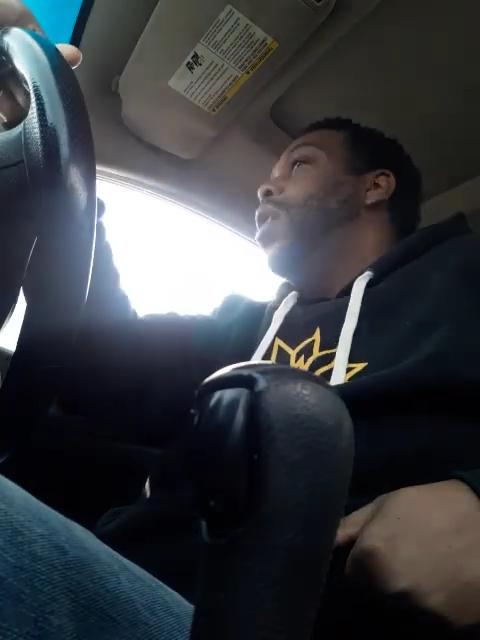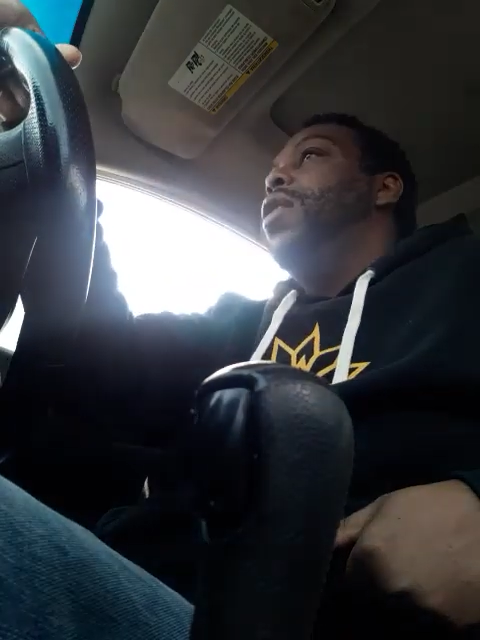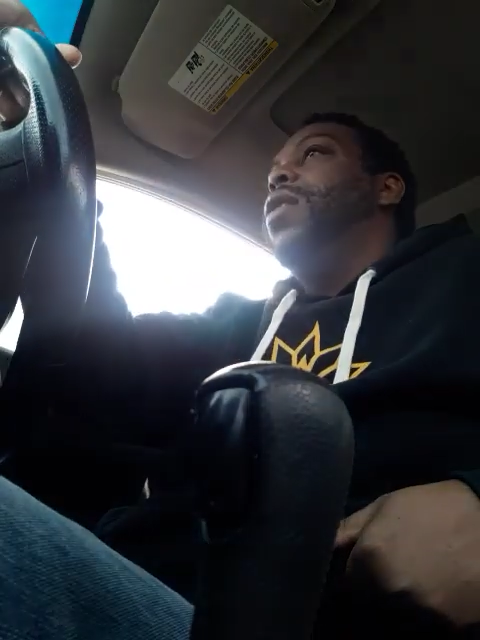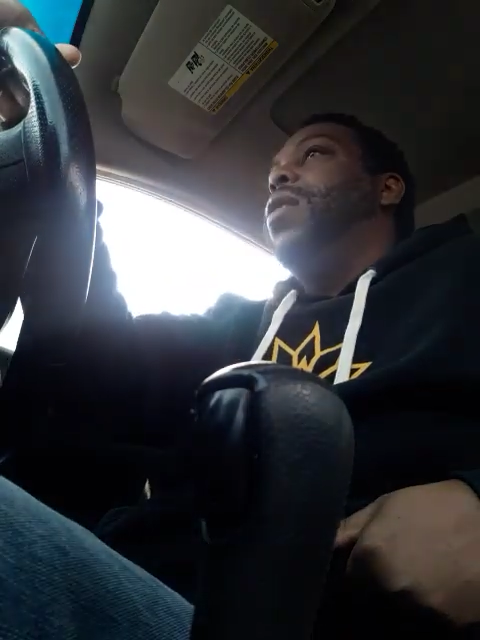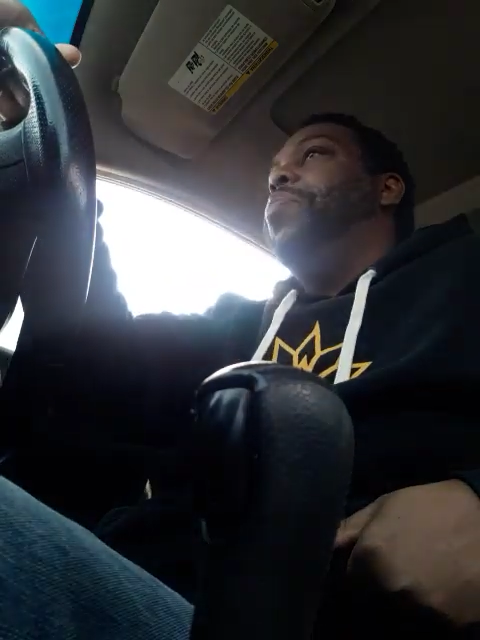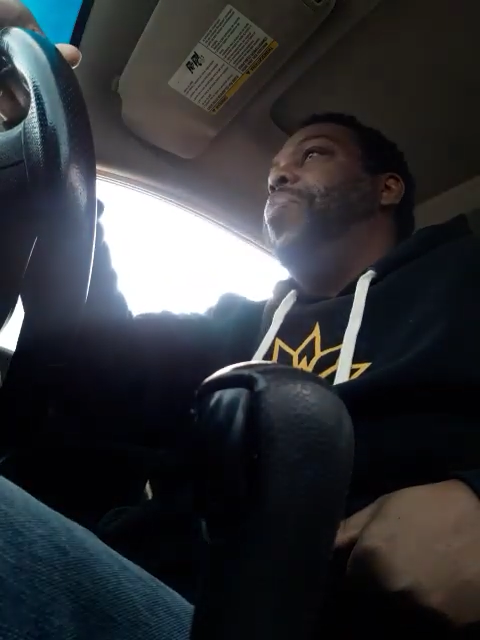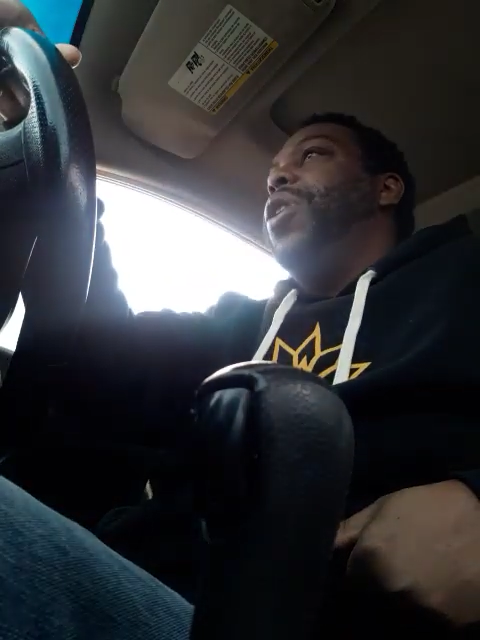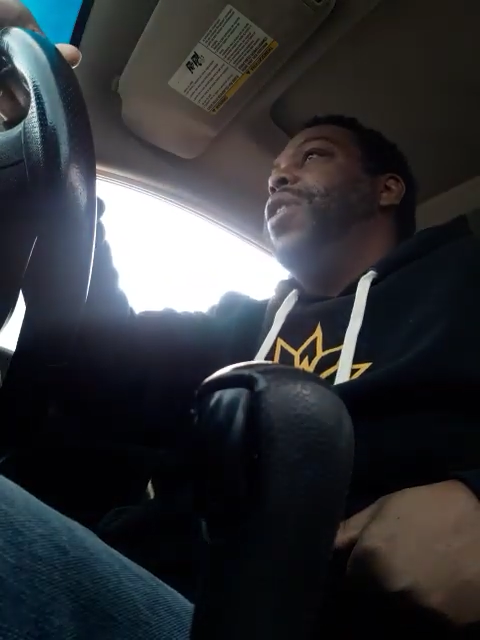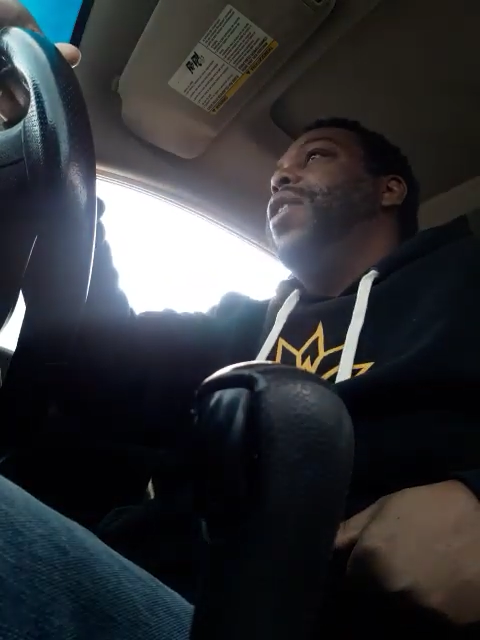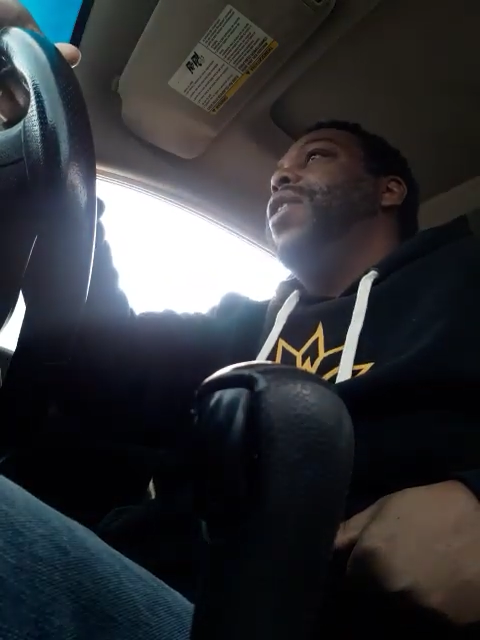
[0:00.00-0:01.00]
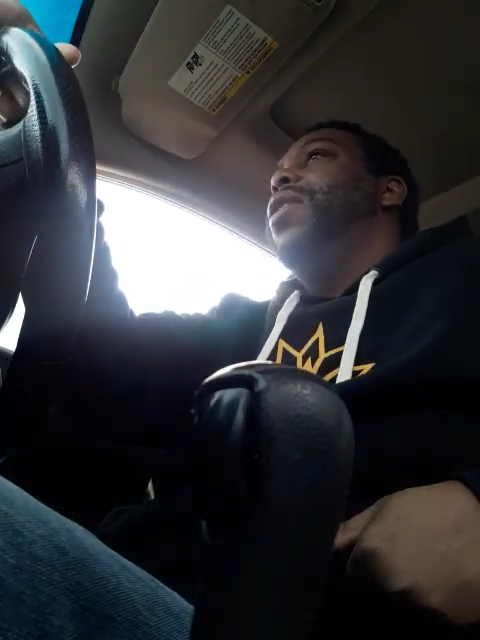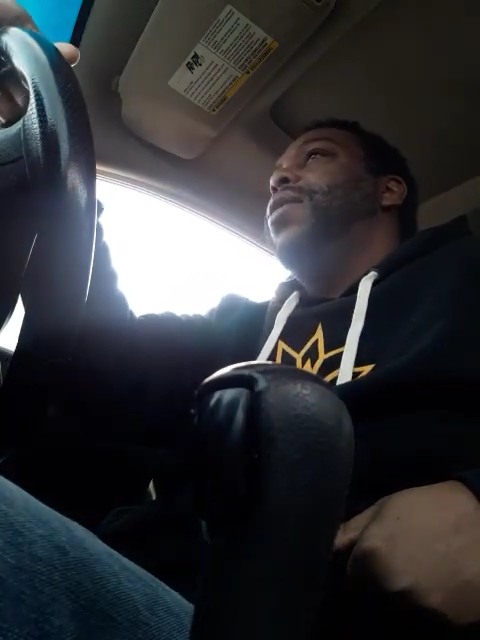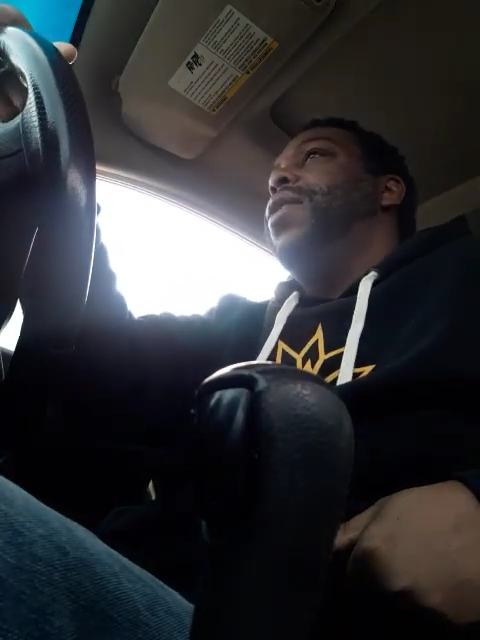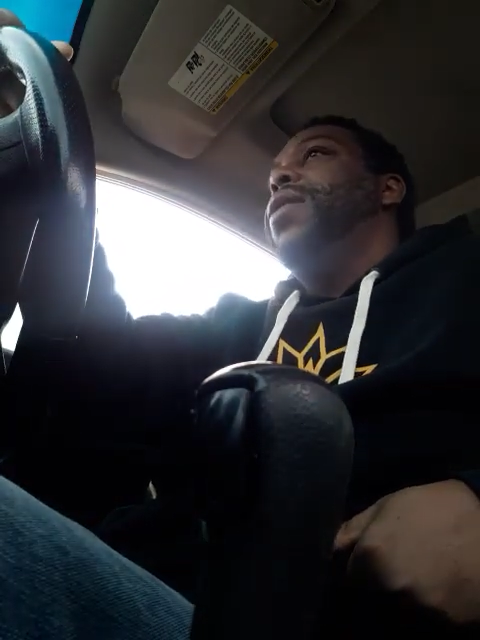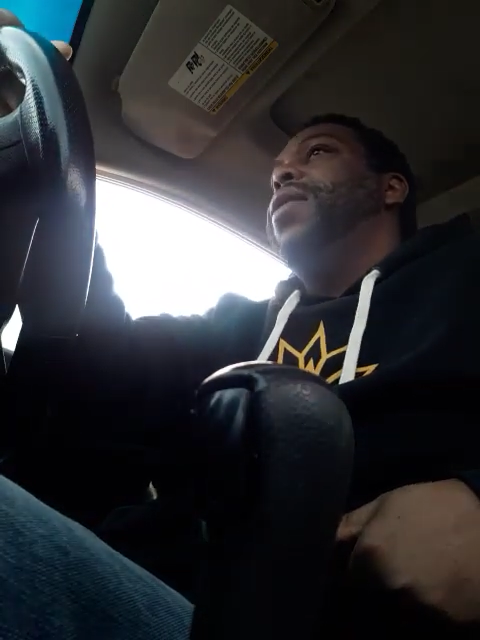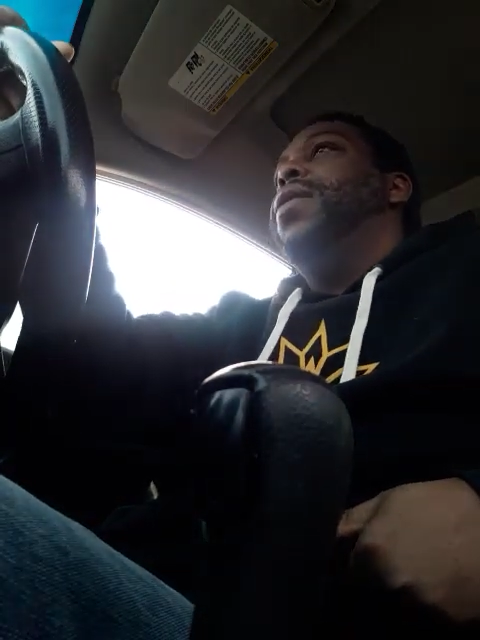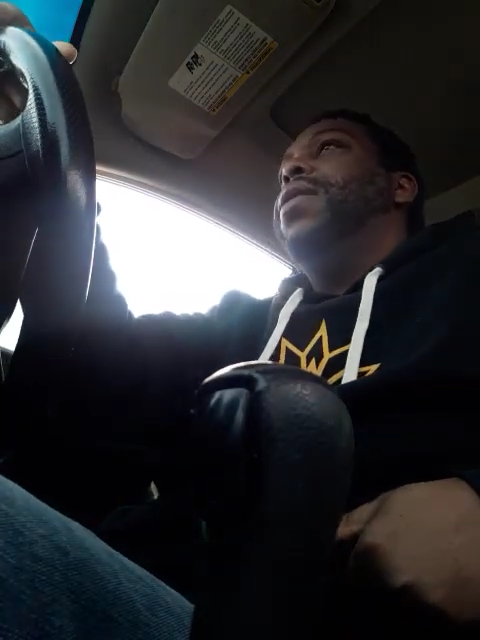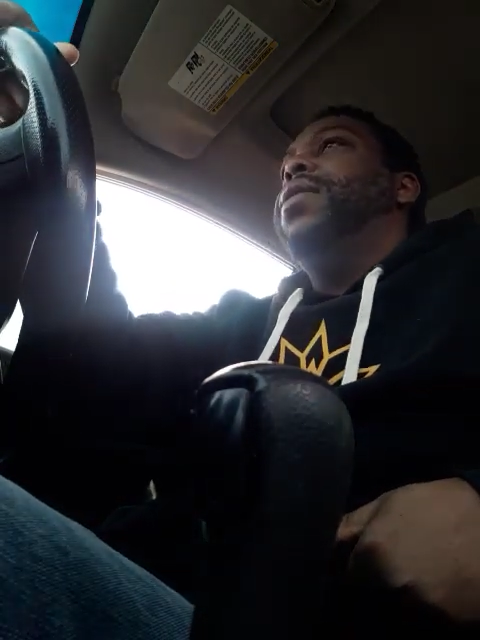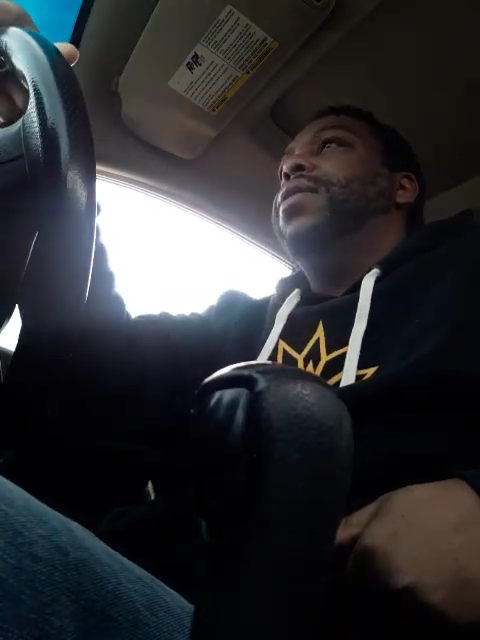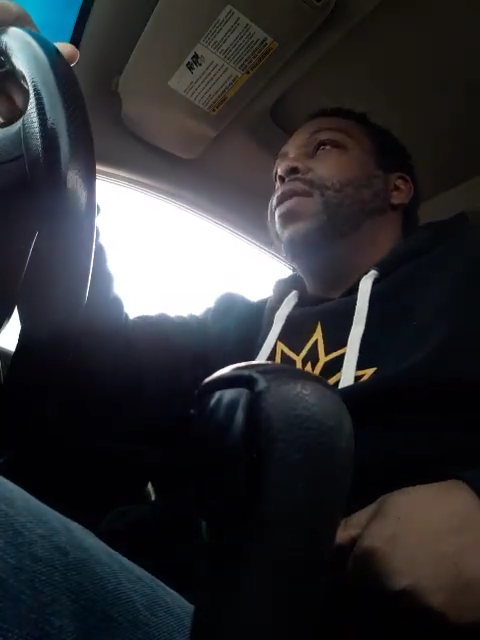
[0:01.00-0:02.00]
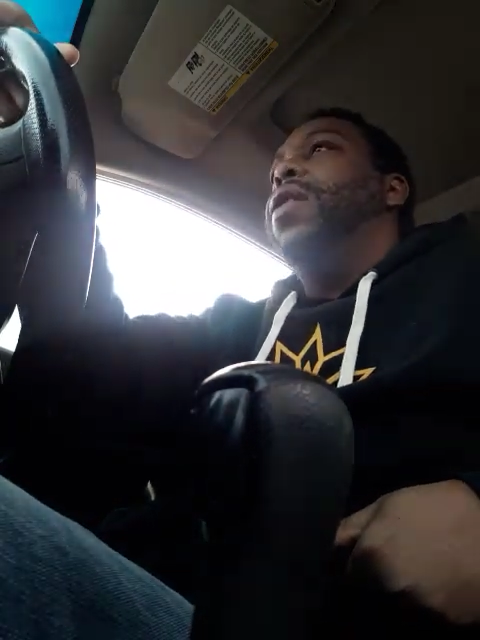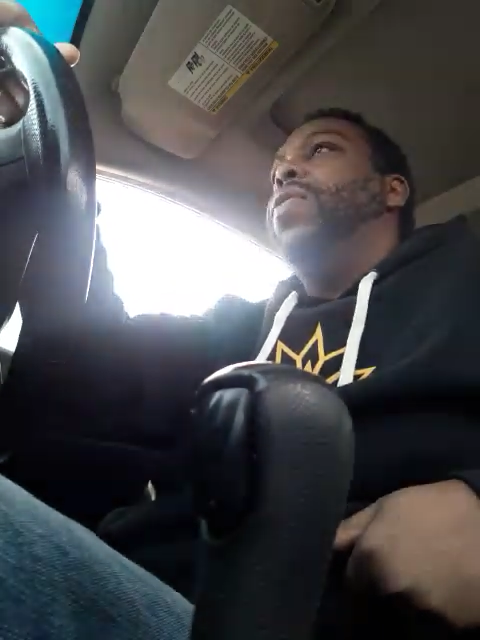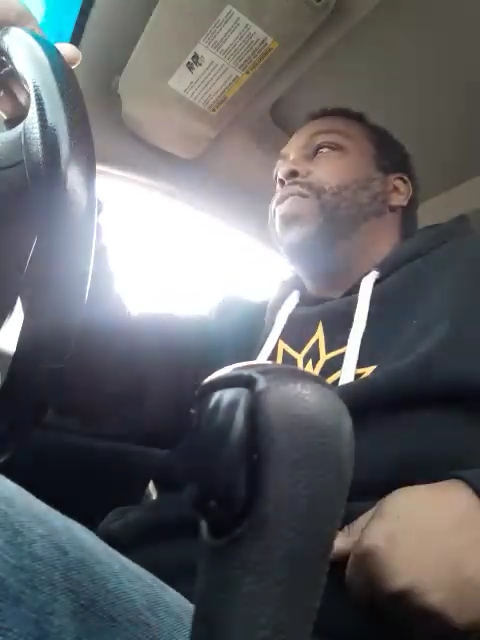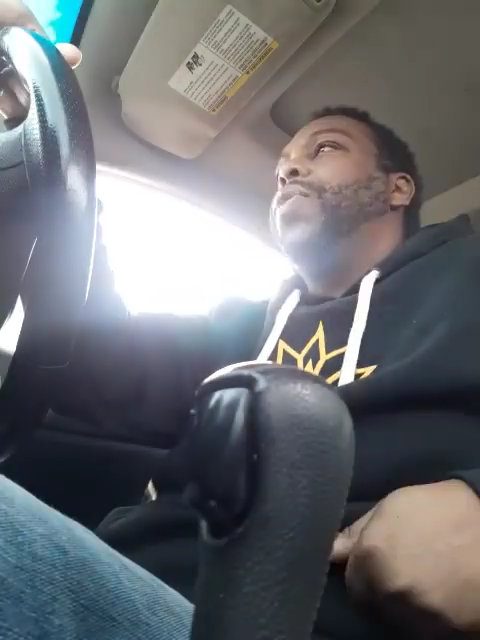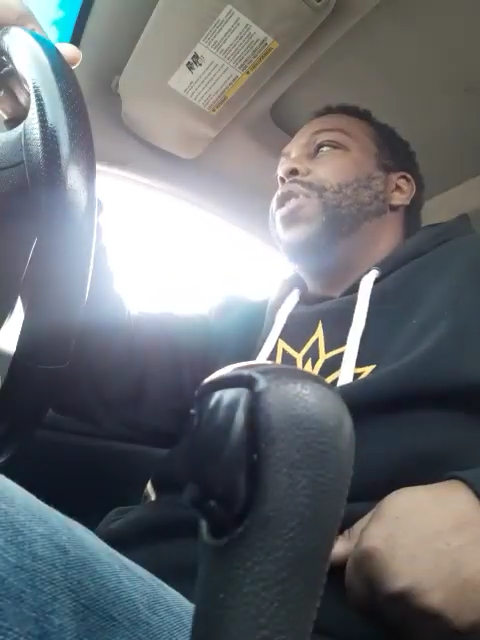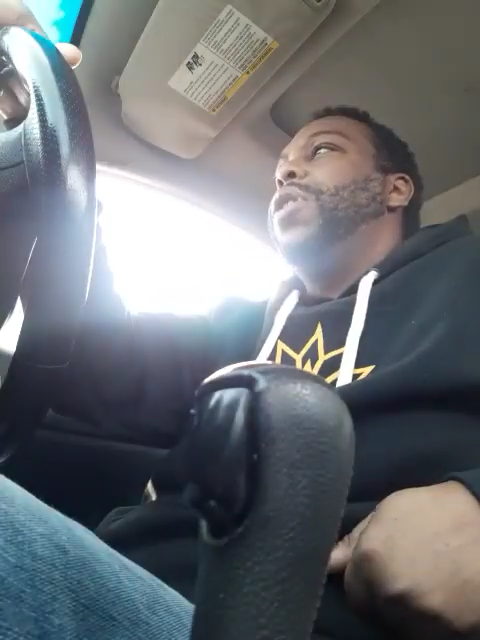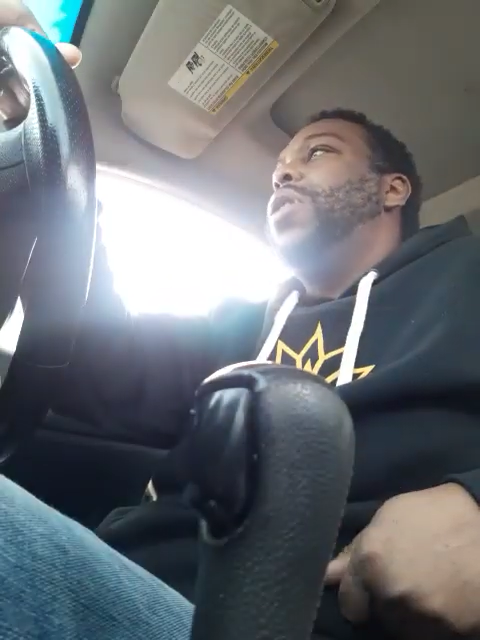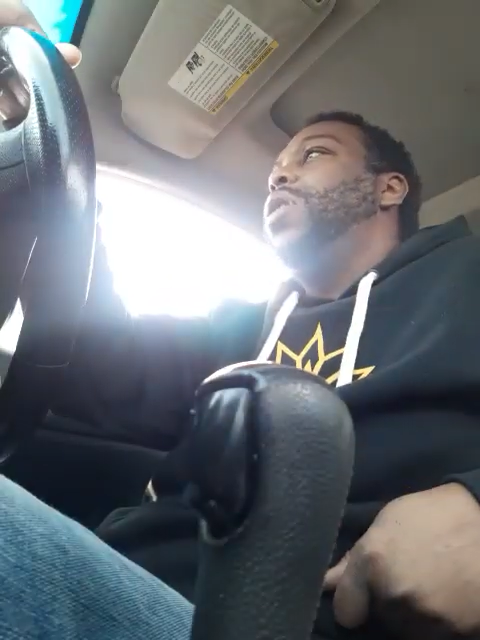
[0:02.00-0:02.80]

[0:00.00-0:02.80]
I get a big ass headache, a really